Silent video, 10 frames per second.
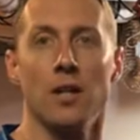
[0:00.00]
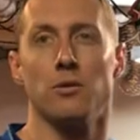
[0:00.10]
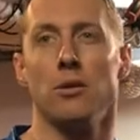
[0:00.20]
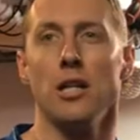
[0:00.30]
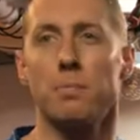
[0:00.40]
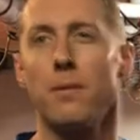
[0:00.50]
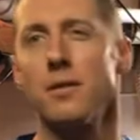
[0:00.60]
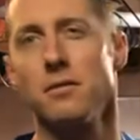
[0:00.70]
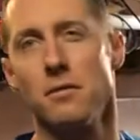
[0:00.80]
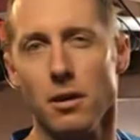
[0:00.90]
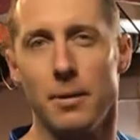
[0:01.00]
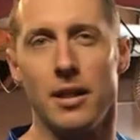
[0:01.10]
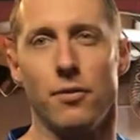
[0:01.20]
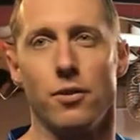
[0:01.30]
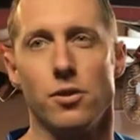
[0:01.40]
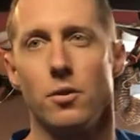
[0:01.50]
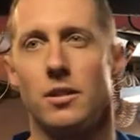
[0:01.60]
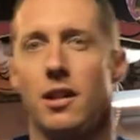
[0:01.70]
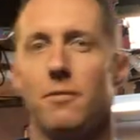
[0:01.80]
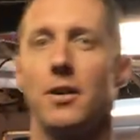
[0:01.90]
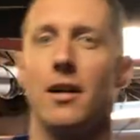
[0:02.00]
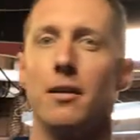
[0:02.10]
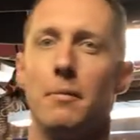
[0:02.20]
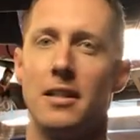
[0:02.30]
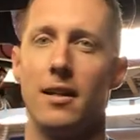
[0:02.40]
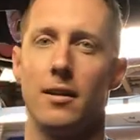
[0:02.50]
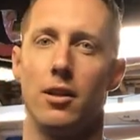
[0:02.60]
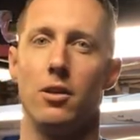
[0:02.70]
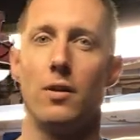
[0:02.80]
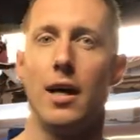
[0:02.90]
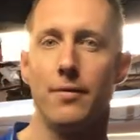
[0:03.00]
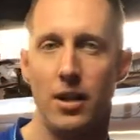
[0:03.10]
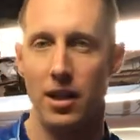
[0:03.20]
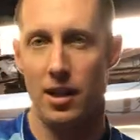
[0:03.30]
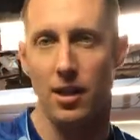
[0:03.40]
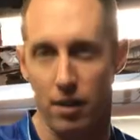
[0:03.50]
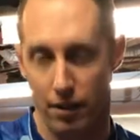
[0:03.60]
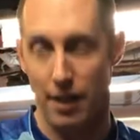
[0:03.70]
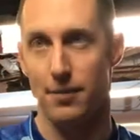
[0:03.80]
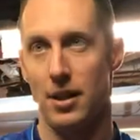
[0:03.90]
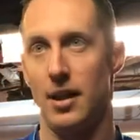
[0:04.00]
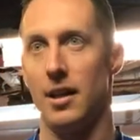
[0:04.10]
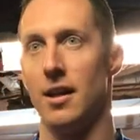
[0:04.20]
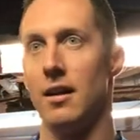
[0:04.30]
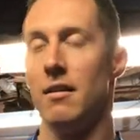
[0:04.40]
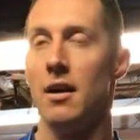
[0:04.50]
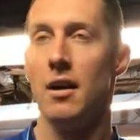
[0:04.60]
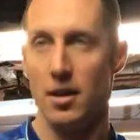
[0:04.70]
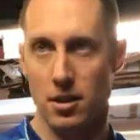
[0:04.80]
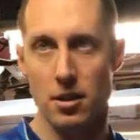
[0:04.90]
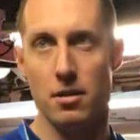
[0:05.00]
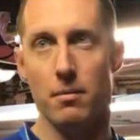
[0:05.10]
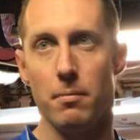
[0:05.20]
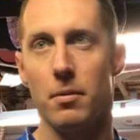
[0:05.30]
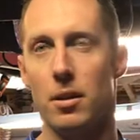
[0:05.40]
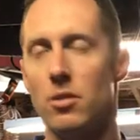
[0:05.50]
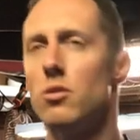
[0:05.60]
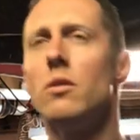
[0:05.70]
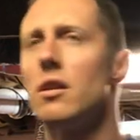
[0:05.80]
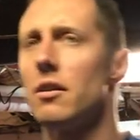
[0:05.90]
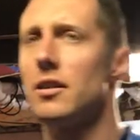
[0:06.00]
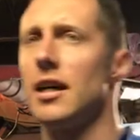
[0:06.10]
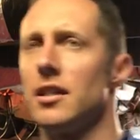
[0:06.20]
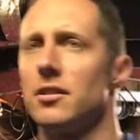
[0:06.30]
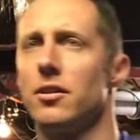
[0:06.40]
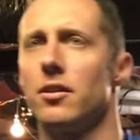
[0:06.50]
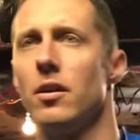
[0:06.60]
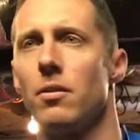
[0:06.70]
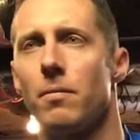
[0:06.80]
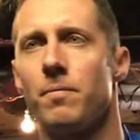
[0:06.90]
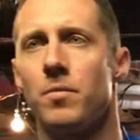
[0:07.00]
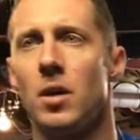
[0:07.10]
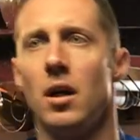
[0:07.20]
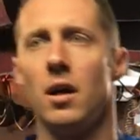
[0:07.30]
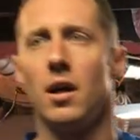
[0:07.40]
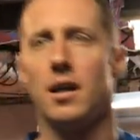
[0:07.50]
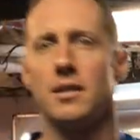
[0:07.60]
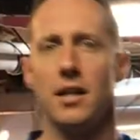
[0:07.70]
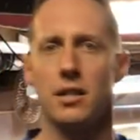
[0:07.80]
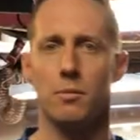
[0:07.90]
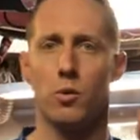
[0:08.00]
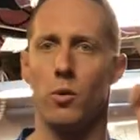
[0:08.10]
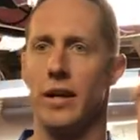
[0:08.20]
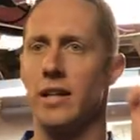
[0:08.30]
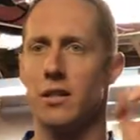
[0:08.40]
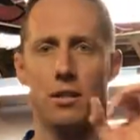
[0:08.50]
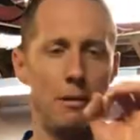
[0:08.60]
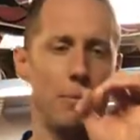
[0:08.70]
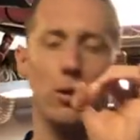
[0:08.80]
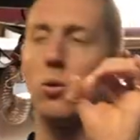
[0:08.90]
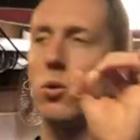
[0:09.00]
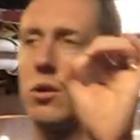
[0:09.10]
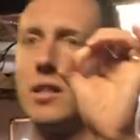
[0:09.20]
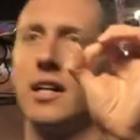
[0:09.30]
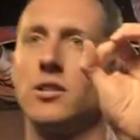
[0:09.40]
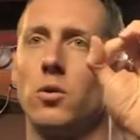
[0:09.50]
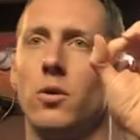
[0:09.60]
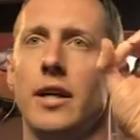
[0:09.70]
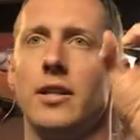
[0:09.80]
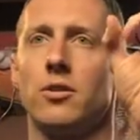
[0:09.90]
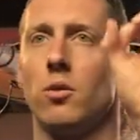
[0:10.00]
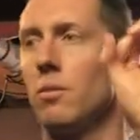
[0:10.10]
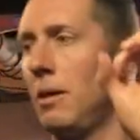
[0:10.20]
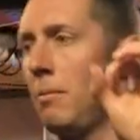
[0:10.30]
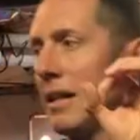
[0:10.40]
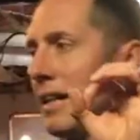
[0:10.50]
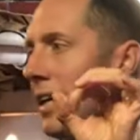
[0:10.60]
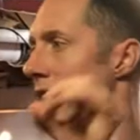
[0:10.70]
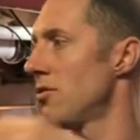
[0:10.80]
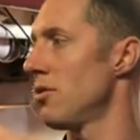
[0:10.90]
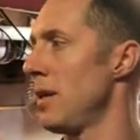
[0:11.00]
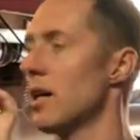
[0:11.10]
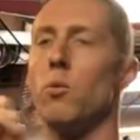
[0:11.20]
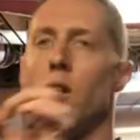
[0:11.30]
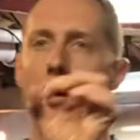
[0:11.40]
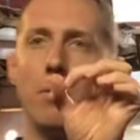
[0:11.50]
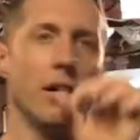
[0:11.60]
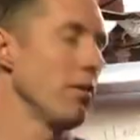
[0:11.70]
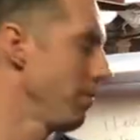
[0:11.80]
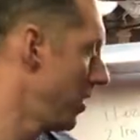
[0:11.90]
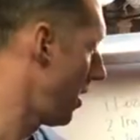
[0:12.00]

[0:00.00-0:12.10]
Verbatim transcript: So each person's a little bit different. So instead of tell me telling you, you have to hit here, you have to hit here, just do a little test on your own. Uh, take some coins, maybe quarter size coins, or maybe lids from like a water bottle,